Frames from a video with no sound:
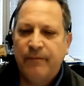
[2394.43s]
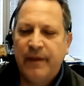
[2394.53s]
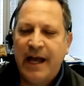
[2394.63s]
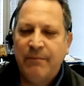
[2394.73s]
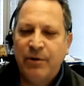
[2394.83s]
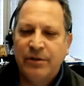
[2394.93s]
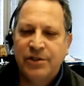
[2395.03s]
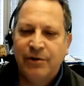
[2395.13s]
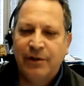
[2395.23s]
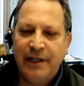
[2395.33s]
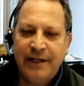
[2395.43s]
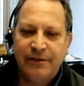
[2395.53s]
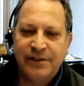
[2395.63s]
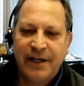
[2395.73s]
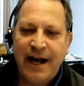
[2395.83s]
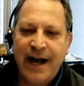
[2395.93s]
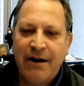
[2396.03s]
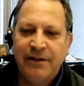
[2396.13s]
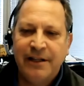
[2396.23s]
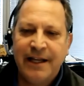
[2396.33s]
the outposts are illegal, so
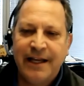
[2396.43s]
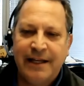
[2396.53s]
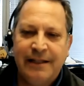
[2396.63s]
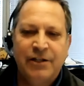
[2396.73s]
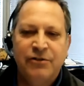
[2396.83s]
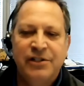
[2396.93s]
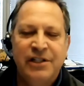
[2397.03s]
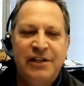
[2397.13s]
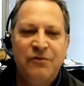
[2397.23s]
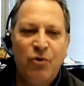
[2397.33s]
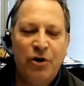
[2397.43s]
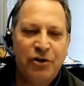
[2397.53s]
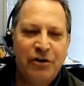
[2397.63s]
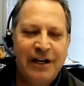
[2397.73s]
how do they get electricity and water?